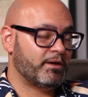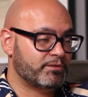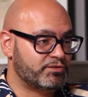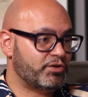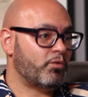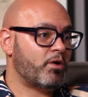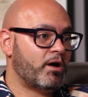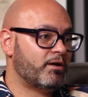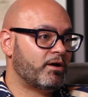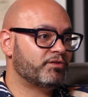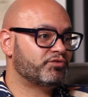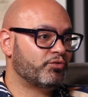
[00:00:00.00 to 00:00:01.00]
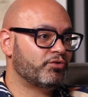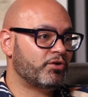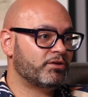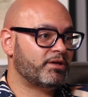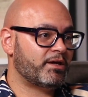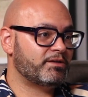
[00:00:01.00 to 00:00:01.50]
And do you know what I saw on
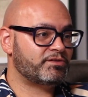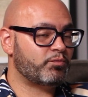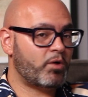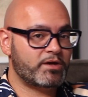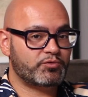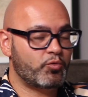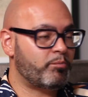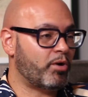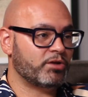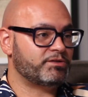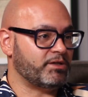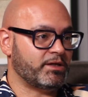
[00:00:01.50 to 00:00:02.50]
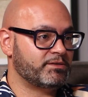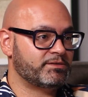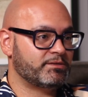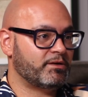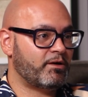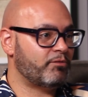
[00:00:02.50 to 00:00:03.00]
holiday? This is why it's all
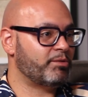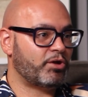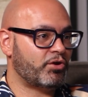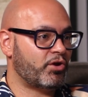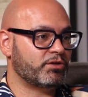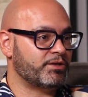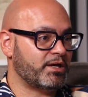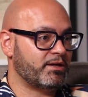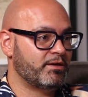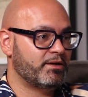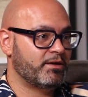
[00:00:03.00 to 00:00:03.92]
politics. I've been on holiday.